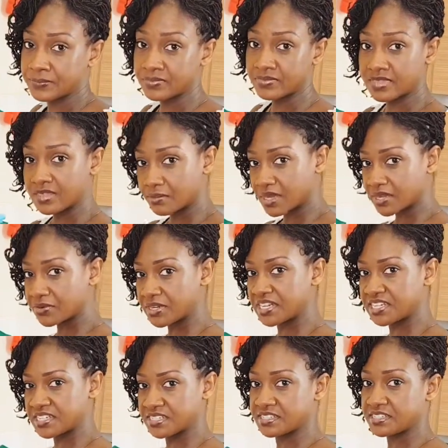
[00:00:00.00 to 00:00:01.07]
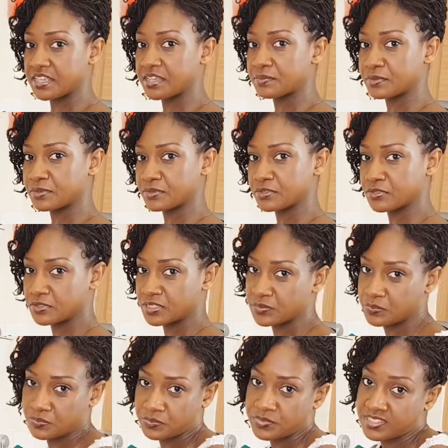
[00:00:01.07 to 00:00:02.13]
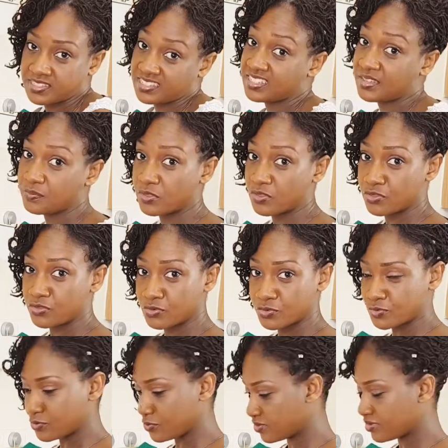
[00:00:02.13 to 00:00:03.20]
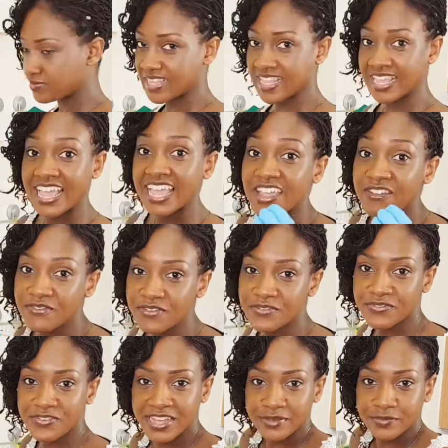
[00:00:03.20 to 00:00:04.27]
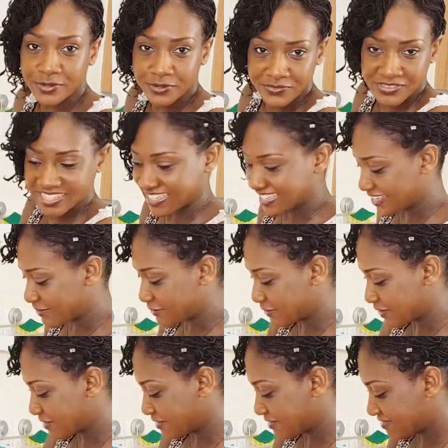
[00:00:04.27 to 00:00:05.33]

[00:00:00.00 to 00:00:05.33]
the marinade is able to seep through every fiber of the Guinea fowl.